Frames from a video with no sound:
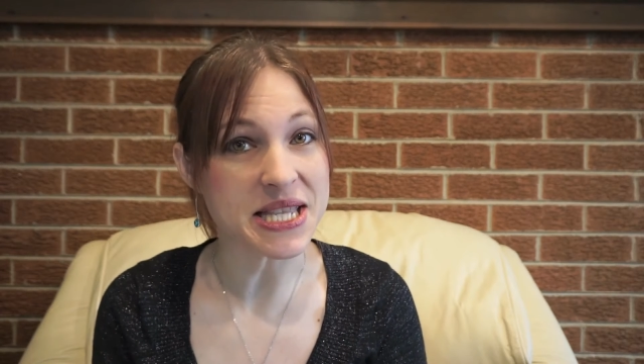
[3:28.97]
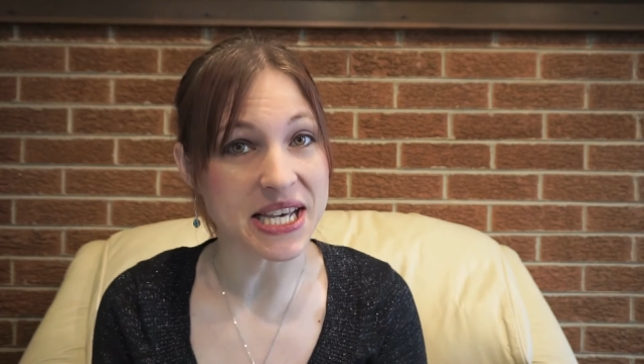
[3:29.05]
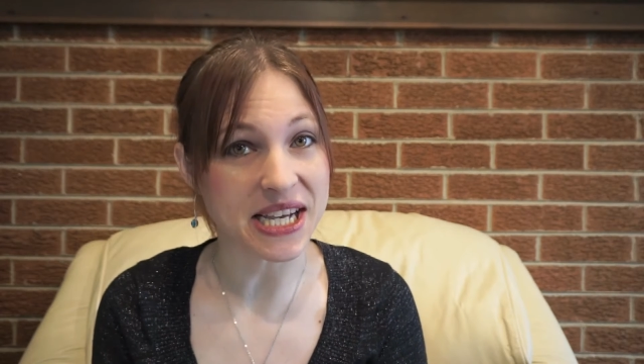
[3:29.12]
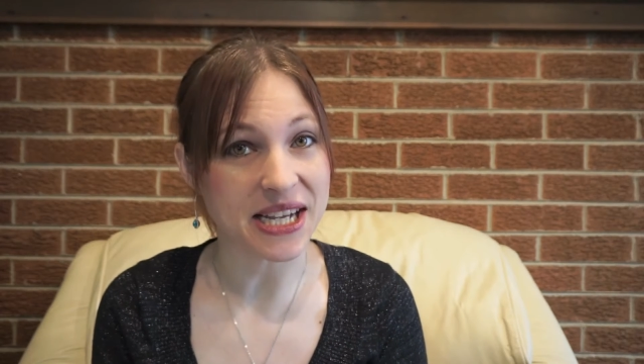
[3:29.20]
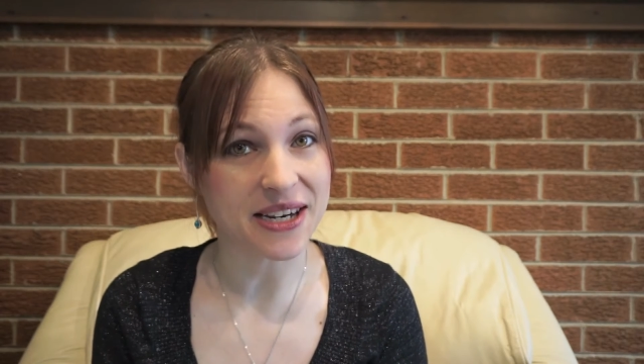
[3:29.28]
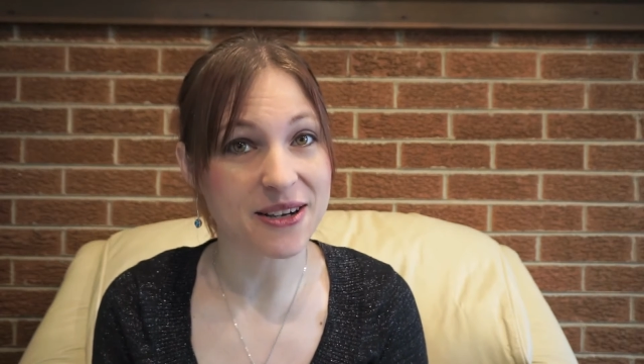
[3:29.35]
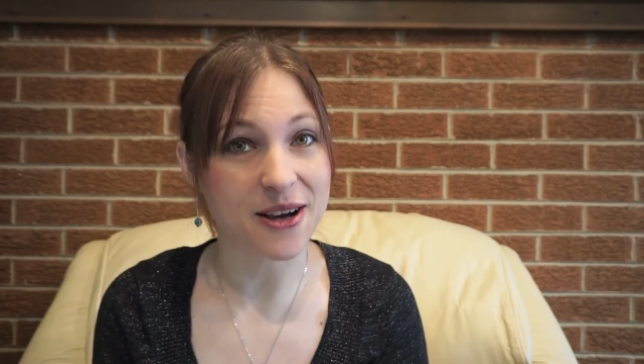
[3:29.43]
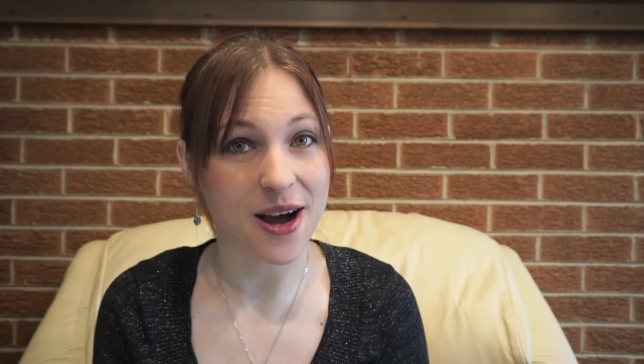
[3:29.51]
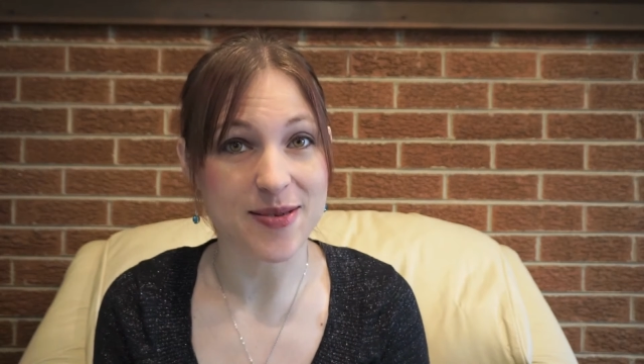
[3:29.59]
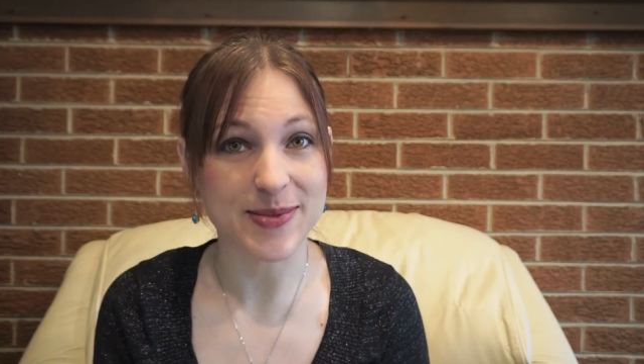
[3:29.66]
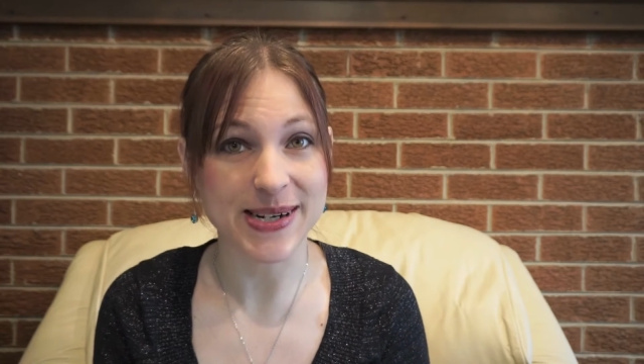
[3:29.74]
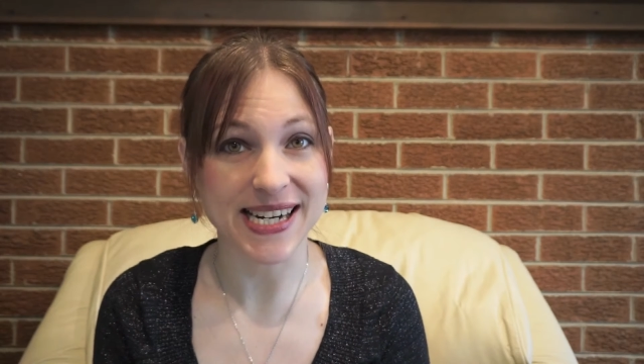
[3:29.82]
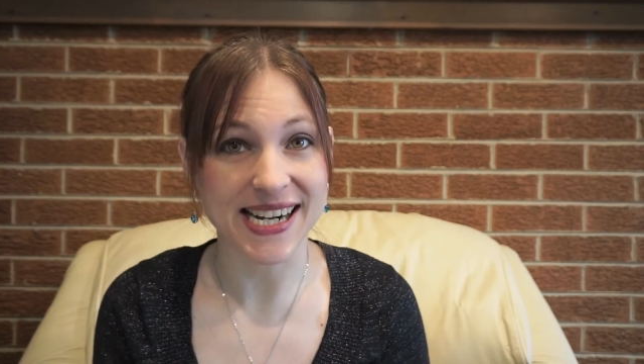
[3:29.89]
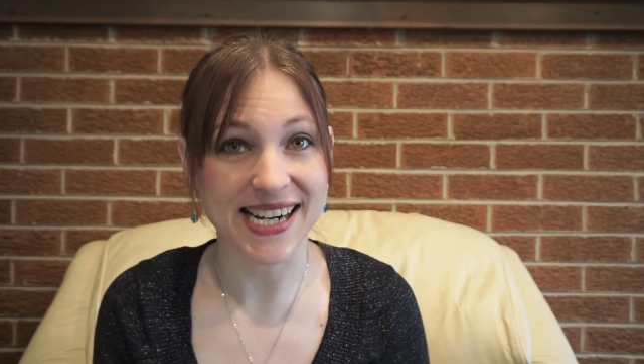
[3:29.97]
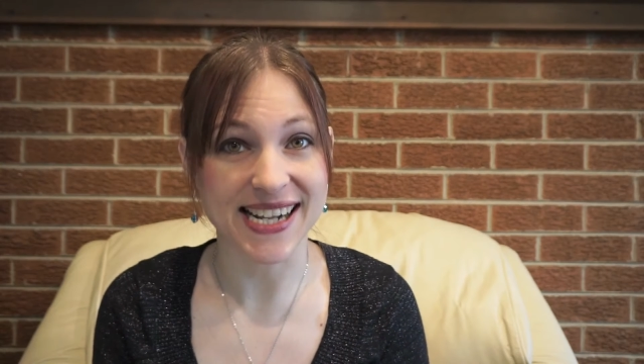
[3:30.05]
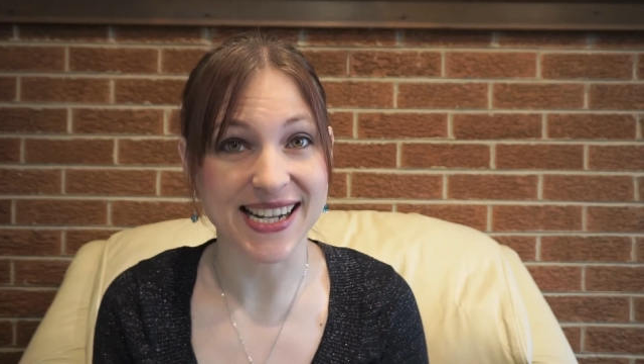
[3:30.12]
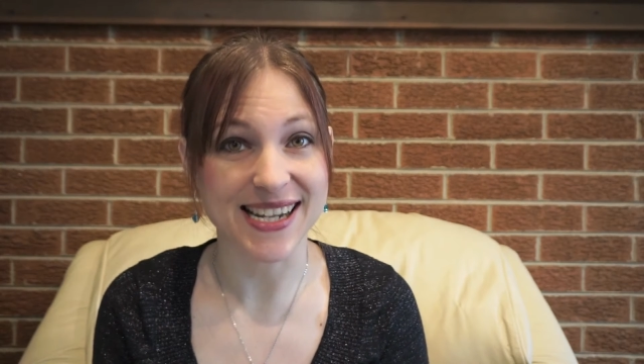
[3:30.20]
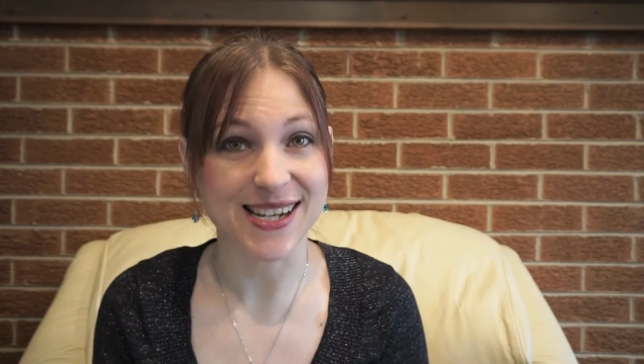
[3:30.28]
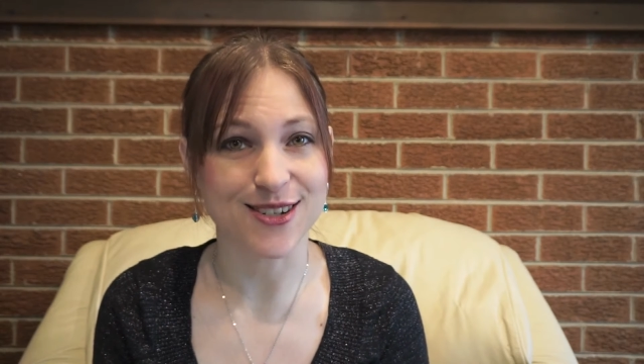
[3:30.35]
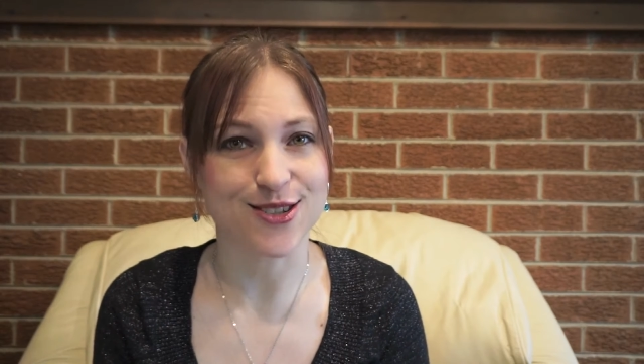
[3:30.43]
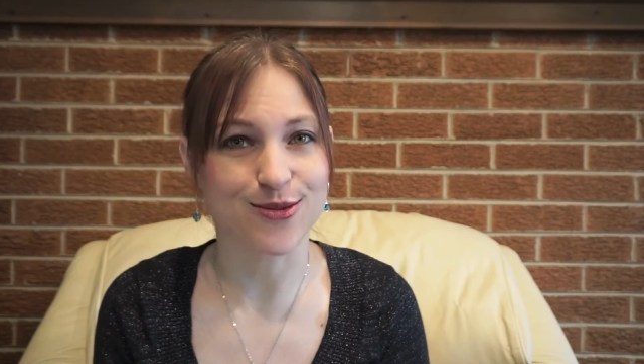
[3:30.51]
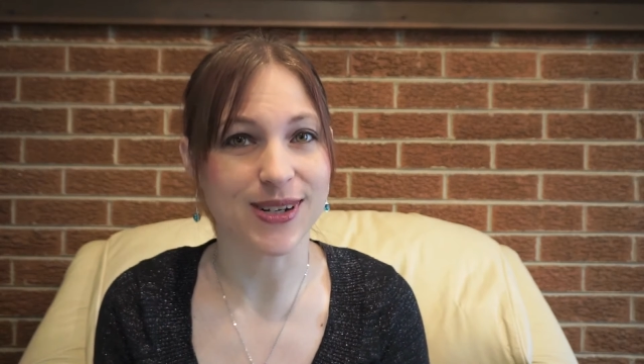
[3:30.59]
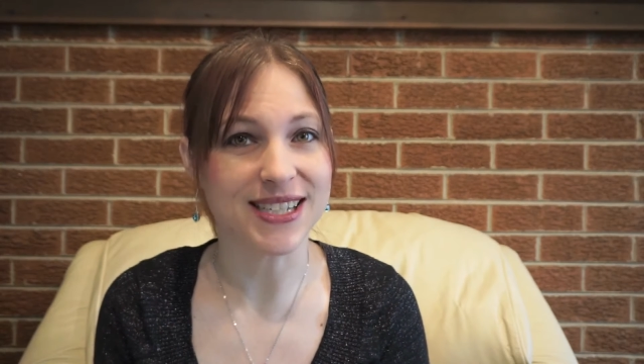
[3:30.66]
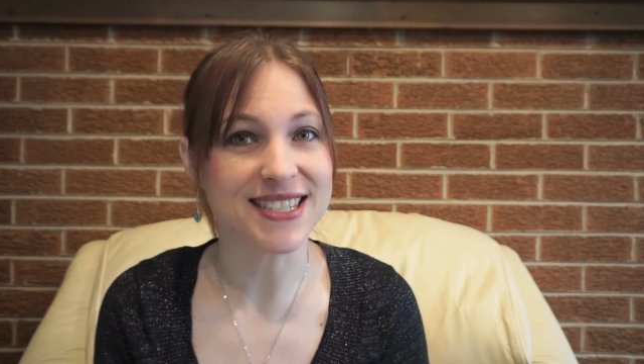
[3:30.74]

that caught my eye as well